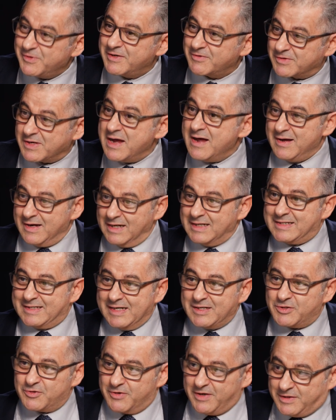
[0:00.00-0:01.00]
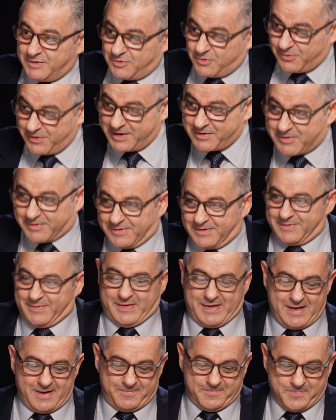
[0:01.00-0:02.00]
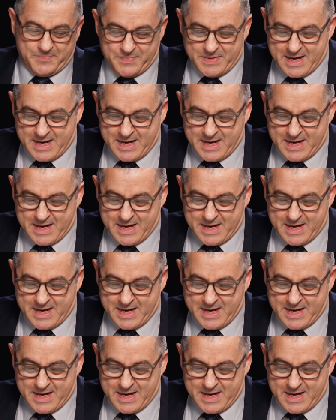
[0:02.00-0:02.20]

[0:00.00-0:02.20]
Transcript: years, a century and 2 years, yeah.